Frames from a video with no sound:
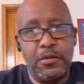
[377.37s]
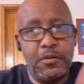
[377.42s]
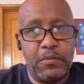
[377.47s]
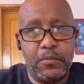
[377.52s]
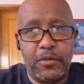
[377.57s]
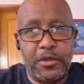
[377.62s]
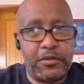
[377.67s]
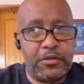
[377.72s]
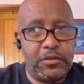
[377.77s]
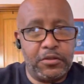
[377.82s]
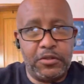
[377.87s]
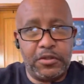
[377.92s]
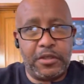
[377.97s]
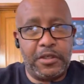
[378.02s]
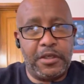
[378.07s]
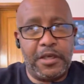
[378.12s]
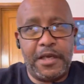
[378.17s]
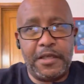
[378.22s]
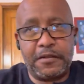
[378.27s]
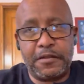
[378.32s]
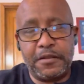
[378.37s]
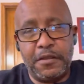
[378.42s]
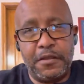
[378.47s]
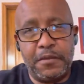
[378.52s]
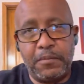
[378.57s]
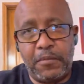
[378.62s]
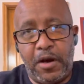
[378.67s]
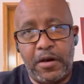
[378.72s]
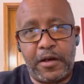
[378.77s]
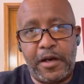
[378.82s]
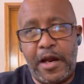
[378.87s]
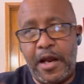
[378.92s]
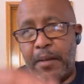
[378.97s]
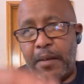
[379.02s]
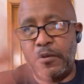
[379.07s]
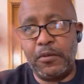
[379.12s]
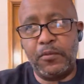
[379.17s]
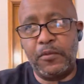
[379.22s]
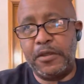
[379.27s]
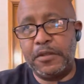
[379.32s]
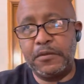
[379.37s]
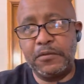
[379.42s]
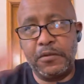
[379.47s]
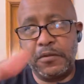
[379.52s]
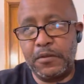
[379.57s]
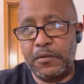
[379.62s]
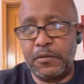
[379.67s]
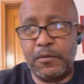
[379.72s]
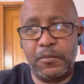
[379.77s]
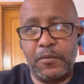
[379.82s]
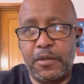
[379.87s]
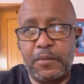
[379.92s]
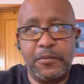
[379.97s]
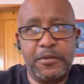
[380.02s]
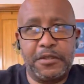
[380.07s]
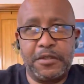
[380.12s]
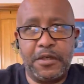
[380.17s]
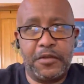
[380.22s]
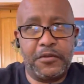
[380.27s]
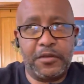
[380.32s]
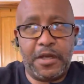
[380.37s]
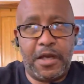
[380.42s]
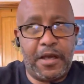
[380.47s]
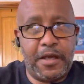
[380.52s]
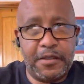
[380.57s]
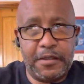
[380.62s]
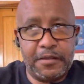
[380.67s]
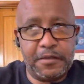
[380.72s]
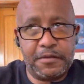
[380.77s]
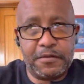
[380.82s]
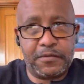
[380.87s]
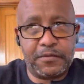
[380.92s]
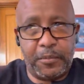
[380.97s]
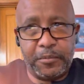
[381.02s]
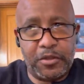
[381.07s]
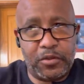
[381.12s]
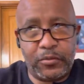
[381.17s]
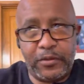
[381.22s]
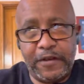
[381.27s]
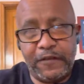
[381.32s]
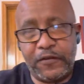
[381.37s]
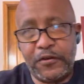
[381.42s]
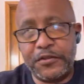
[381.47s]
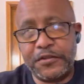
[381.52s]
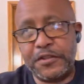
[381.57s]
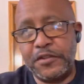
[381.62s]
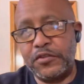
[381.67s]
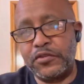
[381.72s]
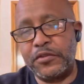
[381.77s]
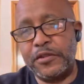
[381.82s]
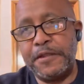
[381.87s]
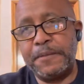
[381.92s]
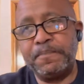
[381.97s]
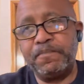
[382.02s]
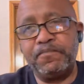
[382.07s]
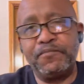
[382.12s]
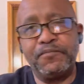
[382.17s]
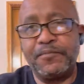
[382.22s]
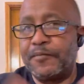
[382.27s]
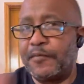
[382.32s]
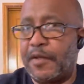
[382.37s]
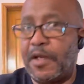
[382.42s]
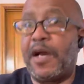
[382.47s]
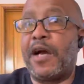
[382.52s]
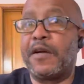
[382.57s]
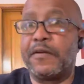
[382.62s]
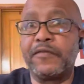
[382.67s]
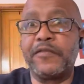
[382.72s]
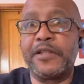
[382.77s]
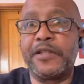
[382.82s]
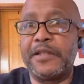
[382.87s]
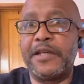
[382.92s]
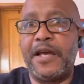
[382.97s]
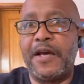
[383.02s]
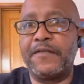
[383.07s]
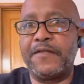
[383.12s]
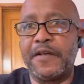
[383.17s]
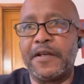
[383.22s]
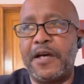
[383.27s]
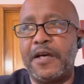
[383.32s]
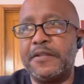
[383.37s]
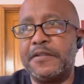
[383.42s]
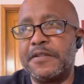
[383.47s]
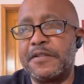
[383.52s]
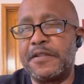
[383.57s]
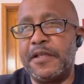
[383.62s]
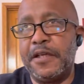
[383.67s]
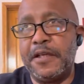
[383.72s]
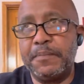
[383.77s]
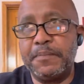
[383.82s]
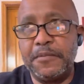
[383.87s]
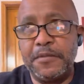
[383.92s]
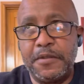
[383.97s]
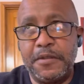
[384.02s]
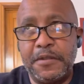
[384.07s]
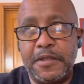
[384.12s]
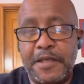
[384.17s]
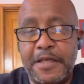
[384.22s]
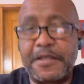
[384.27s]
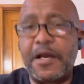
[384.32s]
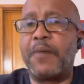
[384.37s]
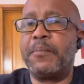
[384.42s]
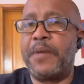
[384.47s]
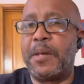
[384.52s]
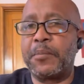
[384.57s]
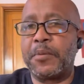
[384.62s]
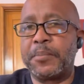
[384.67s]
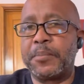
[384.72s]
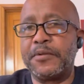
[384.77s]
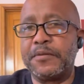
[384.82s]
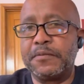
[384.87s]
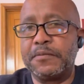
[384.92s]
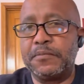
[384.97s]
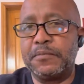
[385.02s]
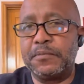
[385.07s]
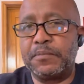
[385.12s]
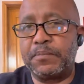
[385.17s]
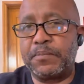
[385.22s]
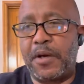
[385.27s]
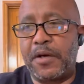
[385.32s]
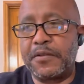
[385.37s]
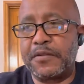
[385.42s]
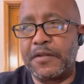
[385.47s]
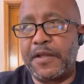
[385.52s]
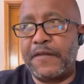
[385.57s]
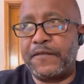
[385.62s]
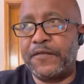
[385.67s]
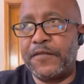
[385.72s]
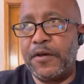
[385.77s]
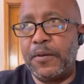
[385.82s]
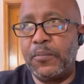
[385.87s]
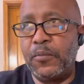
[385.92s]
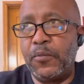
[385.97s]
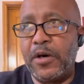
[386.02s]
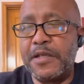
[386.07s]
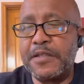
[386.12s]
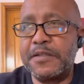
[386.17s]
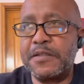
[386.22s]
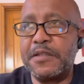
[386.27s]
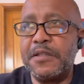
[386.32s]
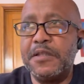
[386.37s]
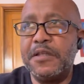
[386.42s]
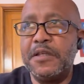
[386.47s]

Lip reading: whether you're looking at the Mark Hamill one or the one with the other guy that's from the 21st century, I really have forgotten his name. That's how memorable part of that film was.